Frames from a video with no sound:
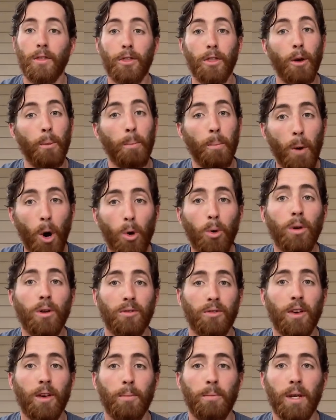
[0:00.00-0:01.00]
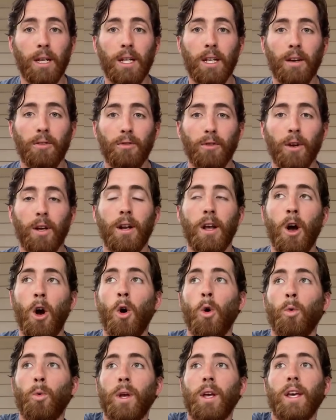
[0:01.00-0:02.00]
The motive can be different.
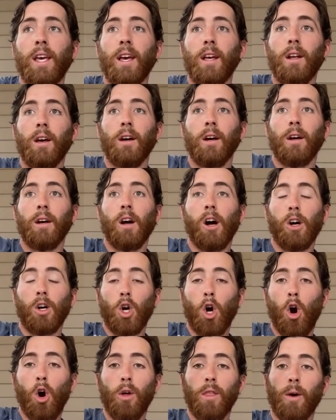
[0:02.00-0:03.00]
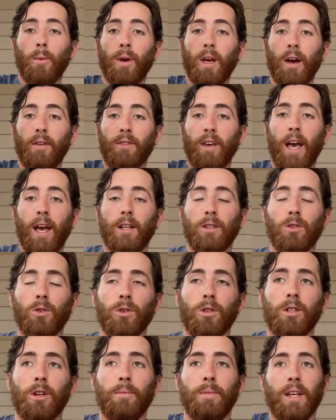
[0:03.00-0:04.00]
We get a call that we have cancer
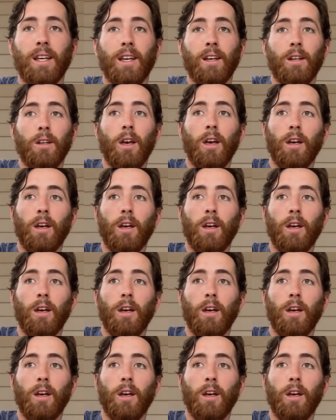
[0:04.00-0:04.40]
or something